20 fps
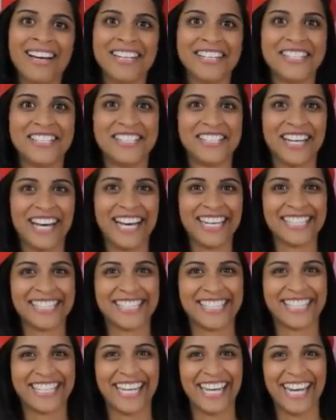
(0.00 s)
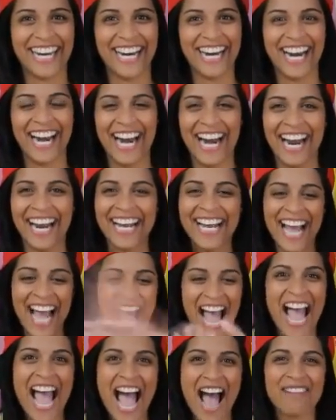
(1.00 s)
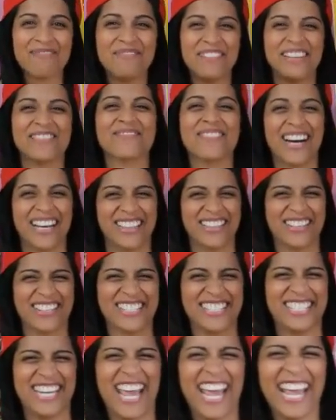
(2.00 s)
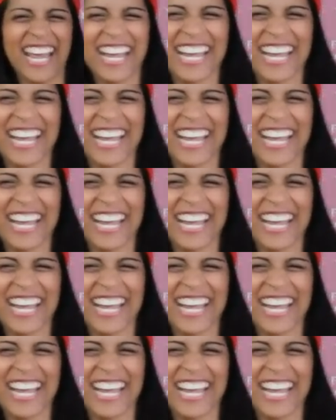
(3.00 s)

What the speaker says: Just kidding! Happy Mother's Day!